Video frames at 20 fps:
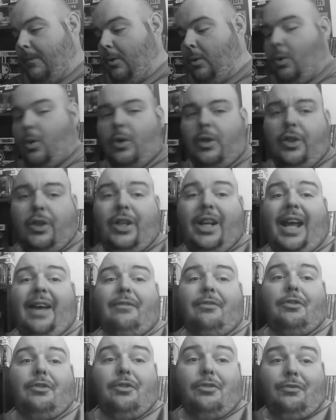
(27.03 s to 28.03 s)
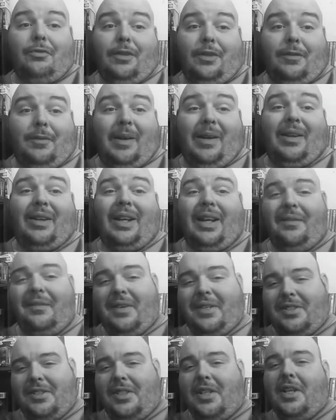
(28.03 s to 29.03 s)
Or good afternoon from the Bear
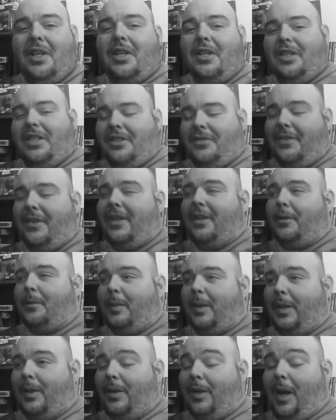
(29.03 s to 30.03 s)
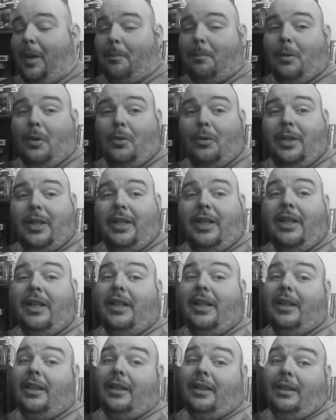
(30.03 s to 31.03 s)
Cave, as this video will be uploaded
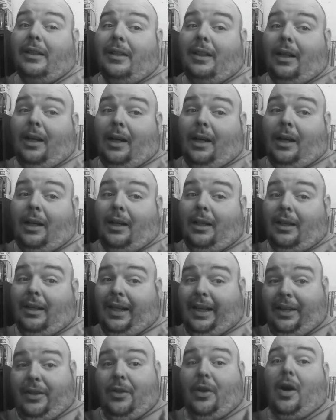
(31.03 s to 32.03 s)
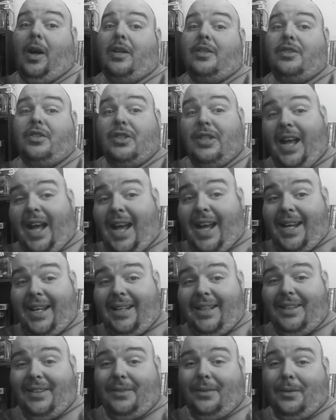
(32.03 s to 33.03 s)
later on
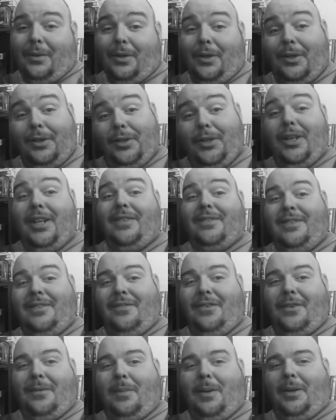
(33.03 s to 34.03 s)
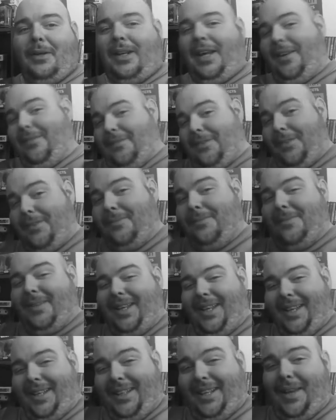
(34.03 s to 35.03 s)
tonight. Or good evening from the Bear Cave.
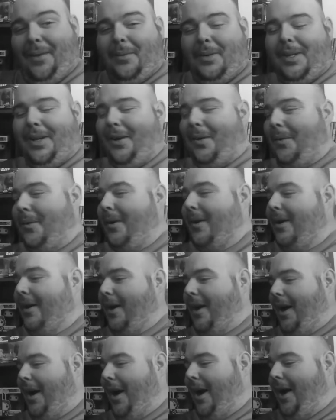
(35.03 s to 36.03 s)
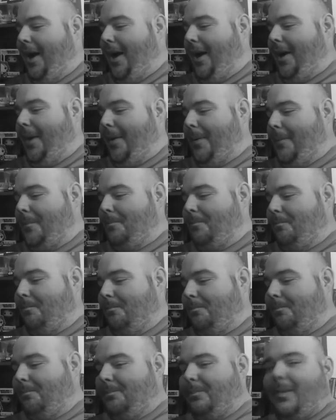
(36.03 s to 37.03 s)
There we go. But
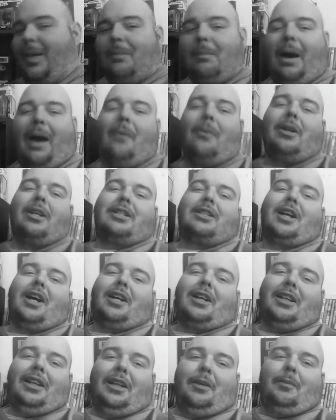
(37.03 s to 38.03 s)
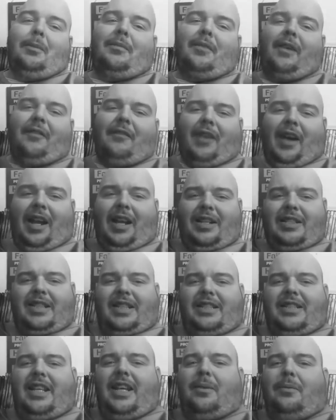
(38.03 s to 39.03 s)
I want to talk a little bit about
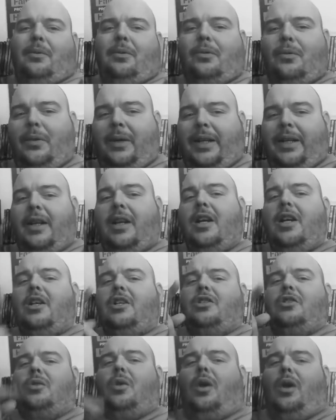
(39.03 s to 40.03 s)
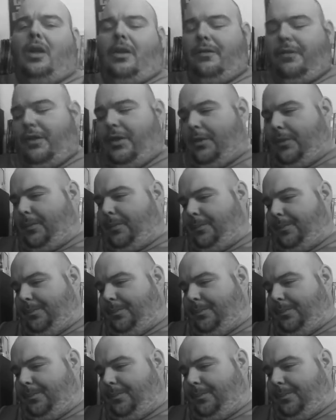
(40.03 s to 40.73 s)
Valentine's Day real quick to all of you.